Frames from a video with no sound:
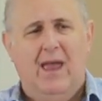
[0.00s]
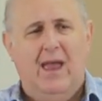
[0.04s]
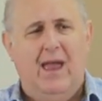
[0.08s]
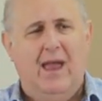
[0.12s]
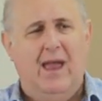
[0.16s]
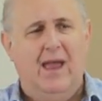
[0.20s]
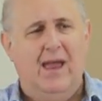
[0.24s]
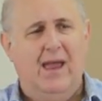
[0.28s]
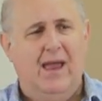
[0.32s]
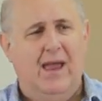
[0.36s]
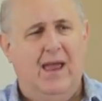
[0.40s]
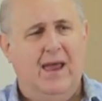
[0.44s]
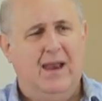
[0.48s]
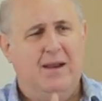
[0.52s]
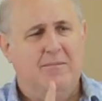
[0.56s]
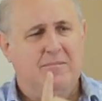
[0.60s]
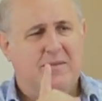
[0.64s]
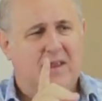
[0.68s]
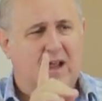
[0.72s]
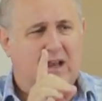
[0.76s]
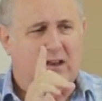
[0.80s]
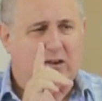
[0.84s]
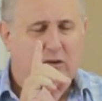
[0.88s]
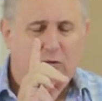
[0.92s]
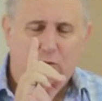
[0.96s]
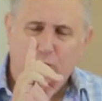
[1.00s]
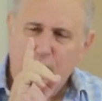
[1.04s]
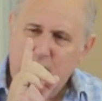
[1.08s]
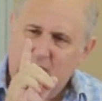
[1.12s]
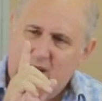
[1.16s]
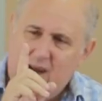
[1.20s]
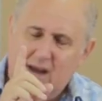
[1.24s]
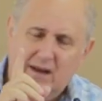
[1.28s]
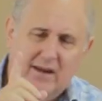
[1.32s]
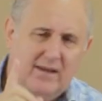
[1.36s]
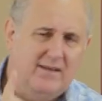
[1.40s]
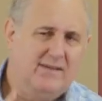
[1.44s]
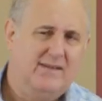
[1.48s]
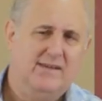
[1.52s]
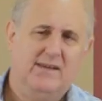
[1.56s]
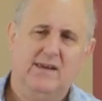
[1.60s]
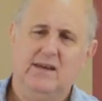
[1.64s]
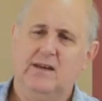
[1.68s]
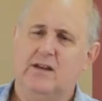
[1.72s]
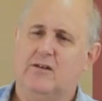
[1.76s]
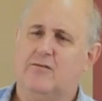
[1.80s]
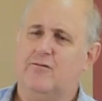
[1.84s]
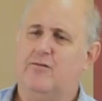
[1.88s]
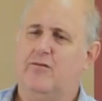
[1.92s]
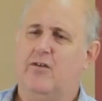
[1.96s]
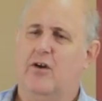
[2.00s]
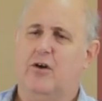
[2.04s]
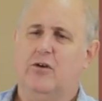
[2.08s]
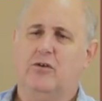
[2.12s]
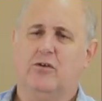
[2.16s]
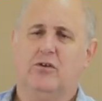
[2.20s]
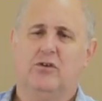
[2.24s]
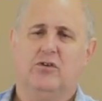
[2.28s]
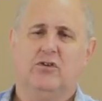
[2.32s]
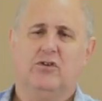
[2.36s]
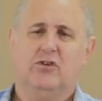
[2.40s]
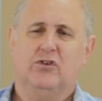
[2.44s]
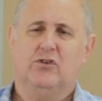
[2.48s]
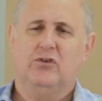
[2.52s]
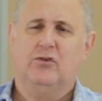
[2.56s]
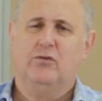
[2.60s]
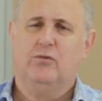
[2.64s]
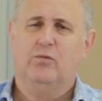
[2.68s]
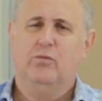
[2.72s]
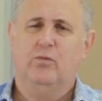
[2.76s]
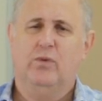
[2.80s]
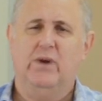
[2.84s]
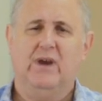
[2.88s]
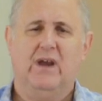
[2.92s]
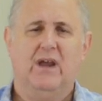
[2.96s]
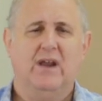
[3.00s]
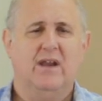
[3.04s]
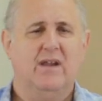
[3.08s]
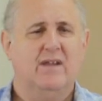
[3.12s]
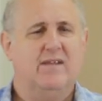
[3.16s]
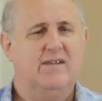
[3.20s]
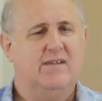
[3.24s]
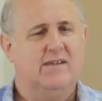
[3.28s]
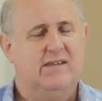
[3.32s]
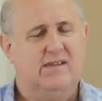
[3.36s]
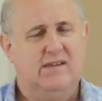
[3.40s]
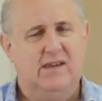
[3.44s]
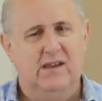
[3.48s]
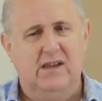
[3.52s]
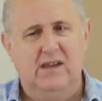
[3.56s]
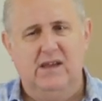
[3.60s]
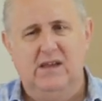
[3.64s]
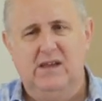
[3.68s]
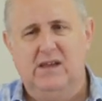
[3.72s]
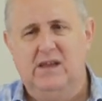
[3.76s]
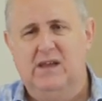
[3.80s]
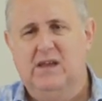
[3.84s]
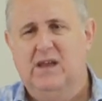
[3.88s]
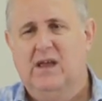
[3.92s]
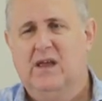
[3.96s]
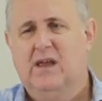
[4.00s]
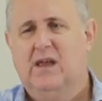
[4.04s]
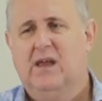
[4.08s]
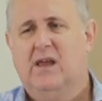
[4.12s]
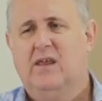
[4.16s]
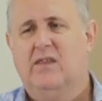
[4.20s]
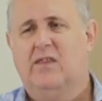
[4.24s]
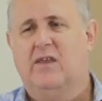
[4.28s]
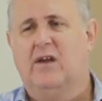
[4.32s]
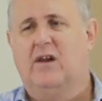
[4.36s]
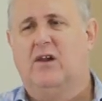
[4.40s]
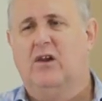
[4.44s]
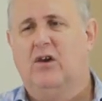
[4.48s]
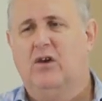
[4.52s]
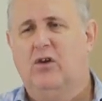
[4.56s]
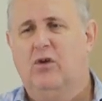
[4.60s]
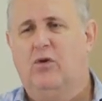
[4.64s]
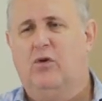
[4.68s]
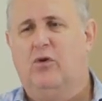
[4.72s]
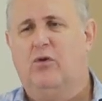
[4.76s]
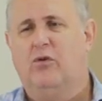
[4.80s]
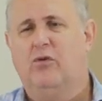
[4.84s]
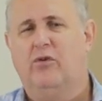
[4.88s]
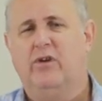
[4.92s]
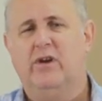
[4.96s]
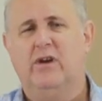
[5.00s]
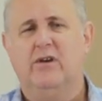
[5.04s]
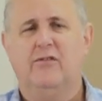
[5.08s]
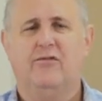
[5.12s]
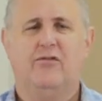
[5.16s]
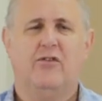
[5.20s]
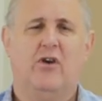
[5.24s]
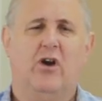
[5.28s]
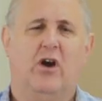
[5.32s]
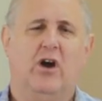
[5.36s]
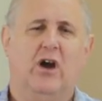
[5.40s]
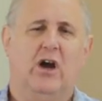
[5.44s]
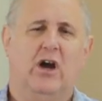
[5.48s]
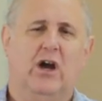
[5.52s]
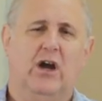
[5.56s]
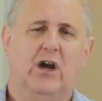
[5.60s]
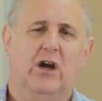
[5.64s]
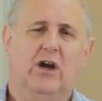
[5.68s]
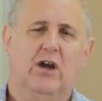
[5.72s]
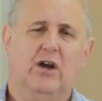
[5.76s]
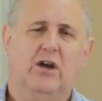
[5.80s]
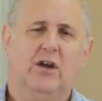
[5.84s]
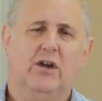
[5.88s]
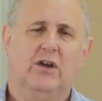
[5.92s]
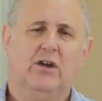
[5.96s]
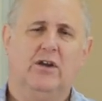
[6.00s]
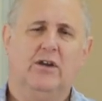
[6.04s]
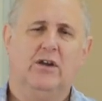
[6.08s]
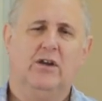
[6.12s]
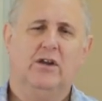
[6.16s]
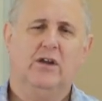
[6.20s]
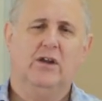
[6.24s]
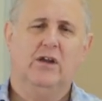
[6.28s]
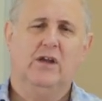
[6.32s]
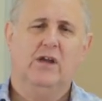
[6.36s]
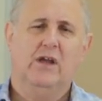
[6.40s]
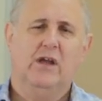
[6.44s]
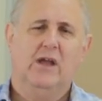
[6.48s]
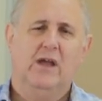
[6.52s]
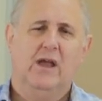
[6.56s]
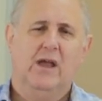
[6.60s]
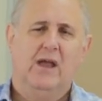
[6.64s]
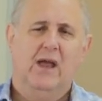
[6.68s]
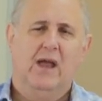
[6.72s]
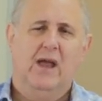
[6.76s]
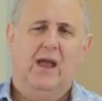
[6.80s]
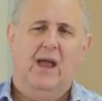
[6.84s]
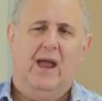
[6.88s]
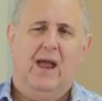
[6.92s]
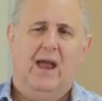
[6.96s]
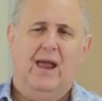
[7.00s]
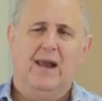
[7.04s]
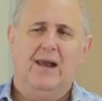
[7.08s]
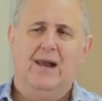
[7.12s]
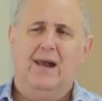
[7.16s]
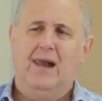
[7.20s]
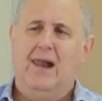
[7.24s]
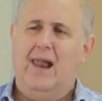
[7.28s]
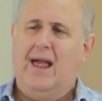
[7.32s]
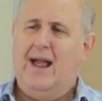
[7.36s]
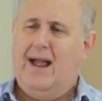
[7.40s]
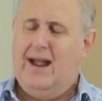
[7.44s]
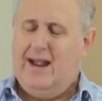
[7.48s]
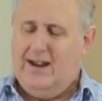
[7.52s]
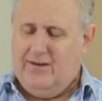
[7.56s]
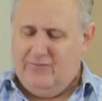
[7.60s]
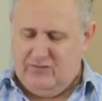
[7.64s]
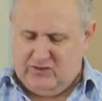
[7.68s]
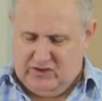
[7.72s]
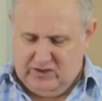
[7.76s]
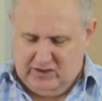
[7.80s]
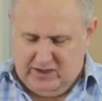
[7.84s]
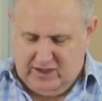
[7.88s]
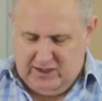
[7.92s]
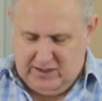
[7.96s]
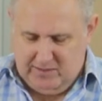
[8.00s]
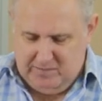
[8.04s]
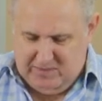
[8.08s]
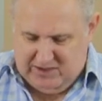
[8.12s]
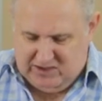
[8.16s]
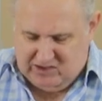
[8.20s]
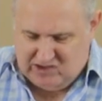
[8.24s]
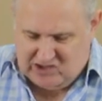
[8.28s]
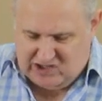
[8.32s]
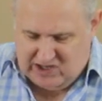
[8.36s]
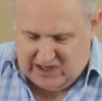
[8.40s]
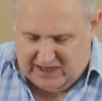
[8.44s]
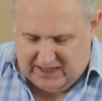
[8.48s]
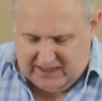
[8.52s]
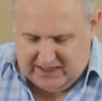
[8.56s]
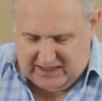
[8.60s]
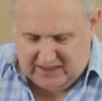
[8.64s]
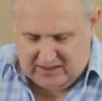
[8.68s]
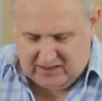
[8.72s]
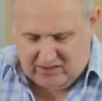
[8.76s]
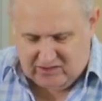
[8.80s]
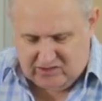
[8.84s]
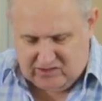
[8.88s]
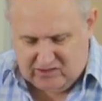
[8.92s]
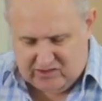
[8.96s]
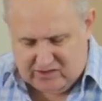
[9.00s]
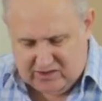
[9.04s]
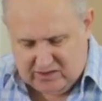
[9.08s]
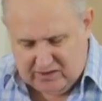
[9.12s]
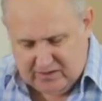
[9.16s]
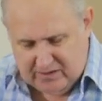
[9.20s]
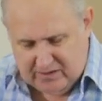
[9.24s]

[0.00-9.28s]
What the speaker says: And I'm telling you, we're going to see it, folks. We're going to see the glory of God. And lives are going to be changed.